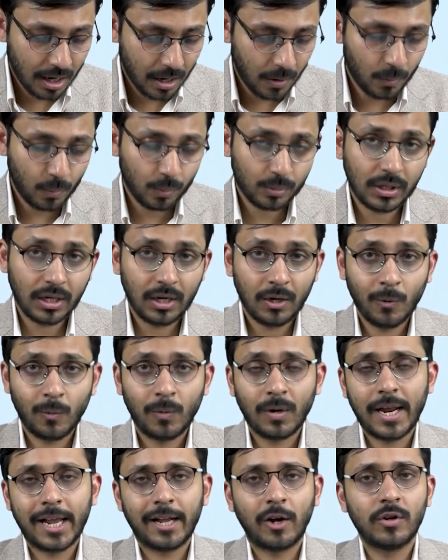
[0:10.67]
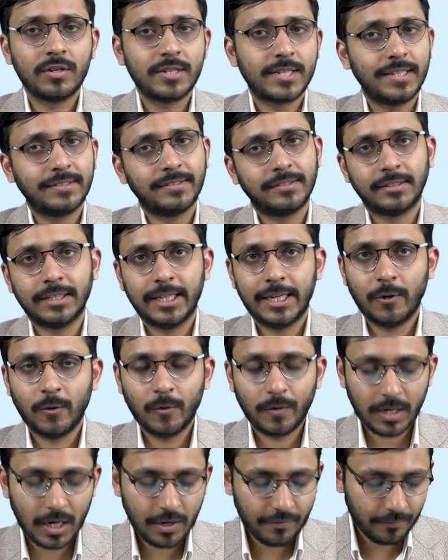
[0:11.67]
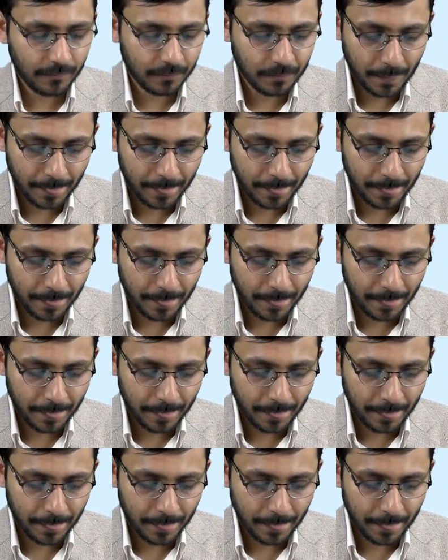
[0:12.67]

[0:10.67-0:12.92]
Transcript: how do they look like on chest radiograph?